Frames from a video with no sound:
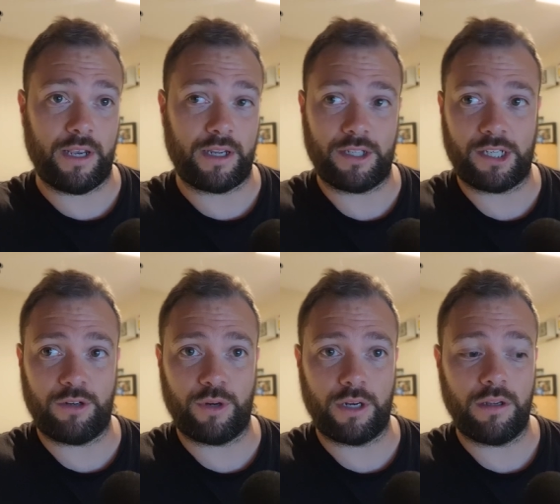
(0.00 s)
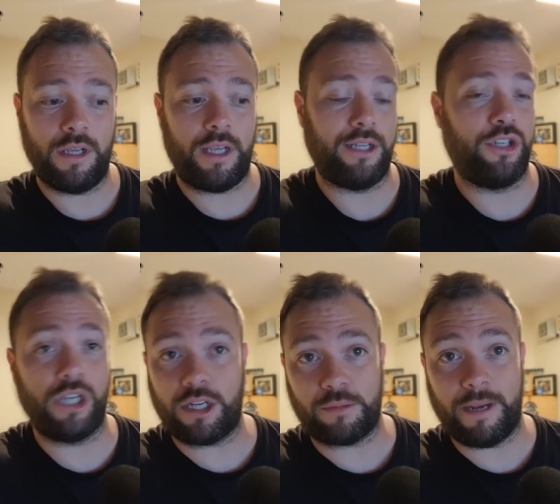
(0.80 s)
considering he
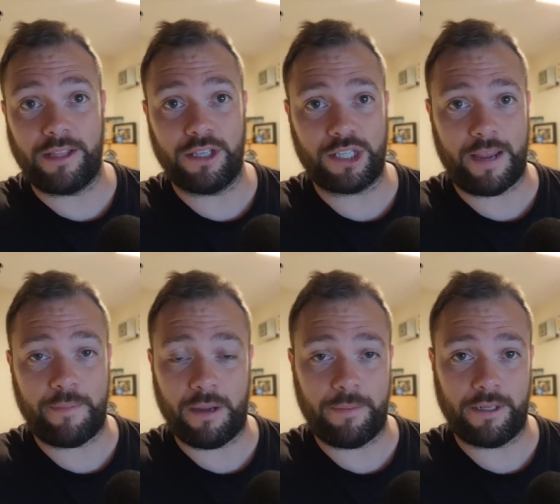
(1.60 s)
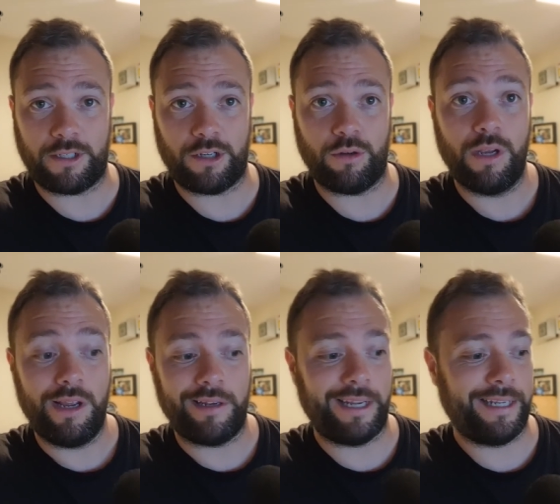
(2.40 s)
just made the step up into
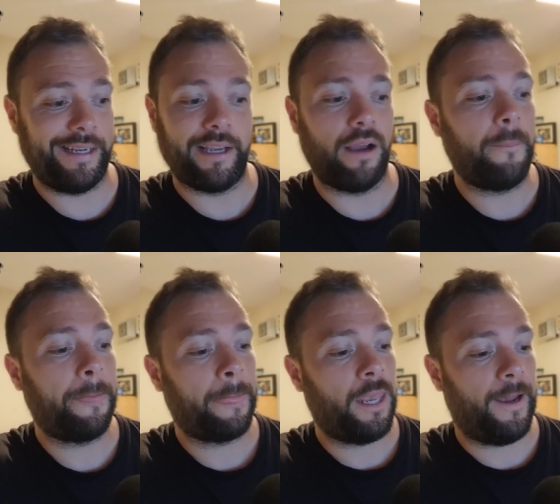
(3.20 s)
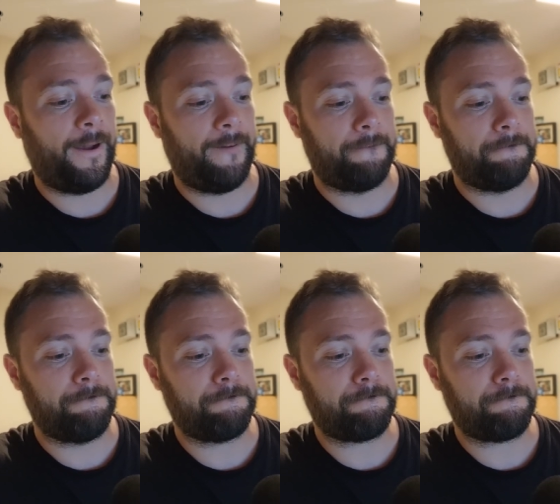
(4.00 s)
La Liga. Um,